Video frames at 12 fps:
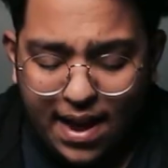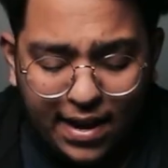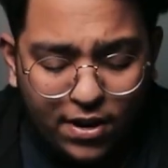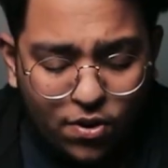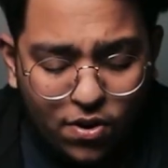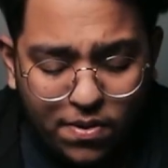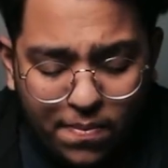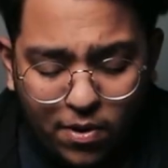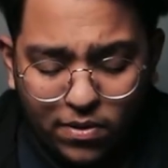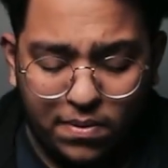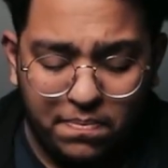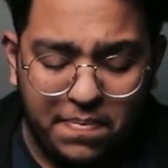I can talk
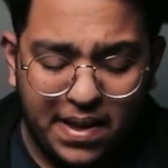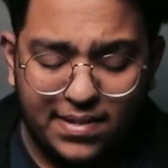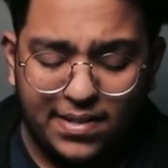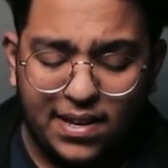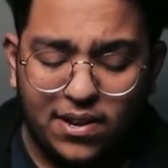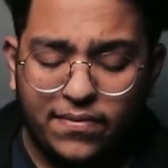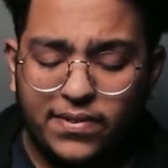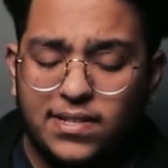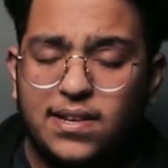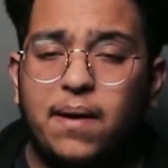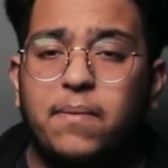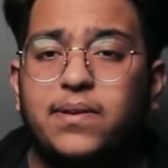about the best thing of this
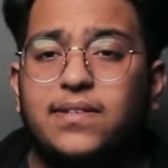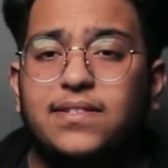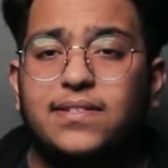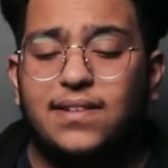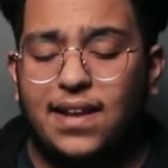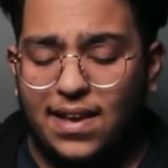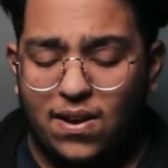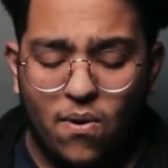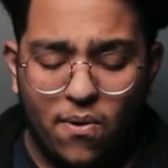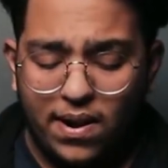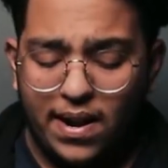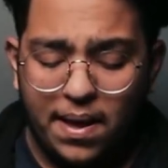camera like
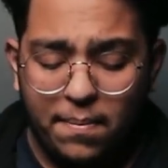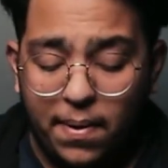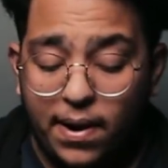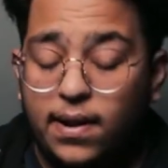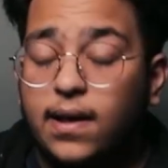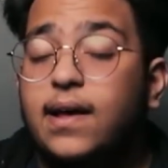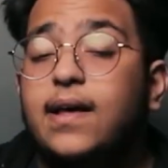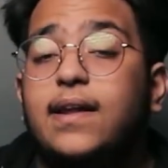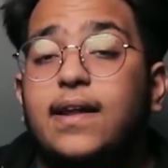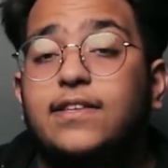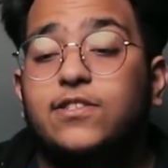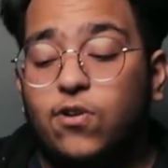all day, but
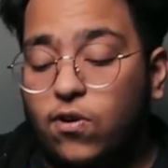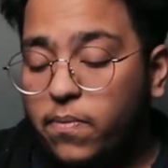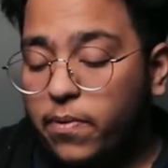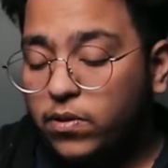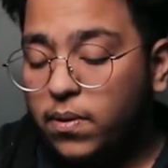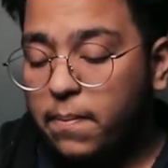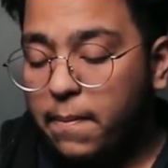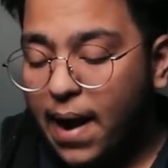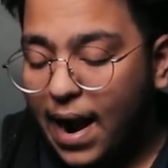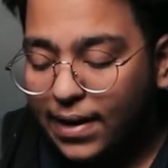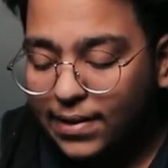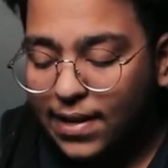let's talk about the
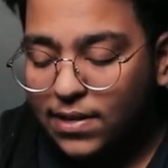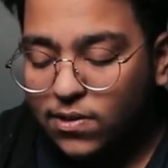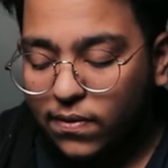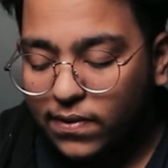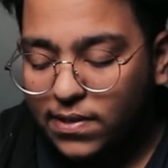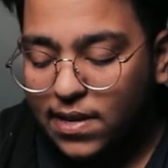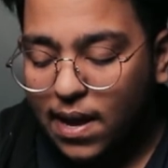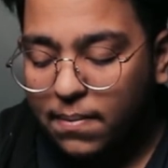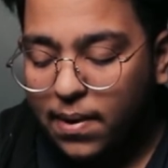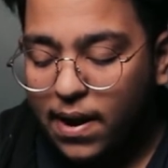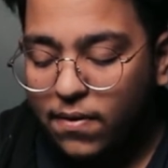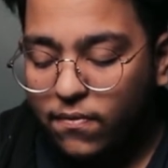bad things of this
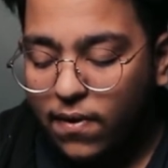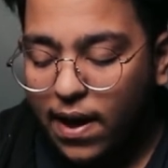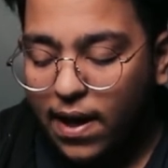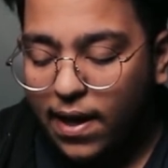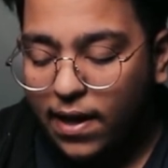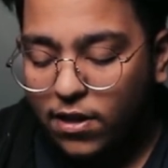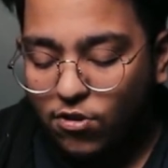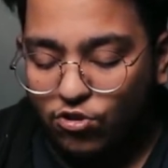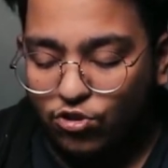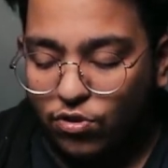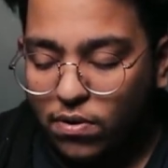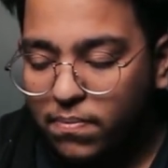camera and why you
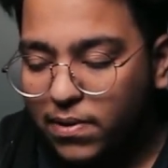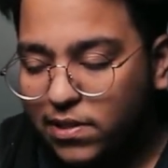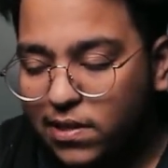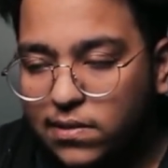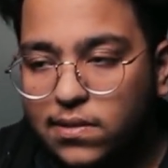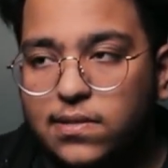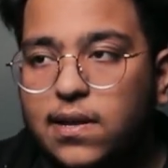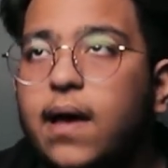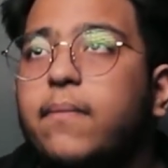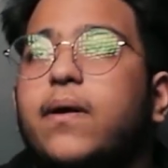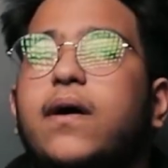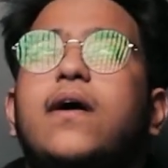shouldn't purchase this
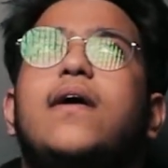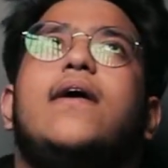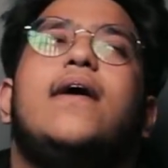camera.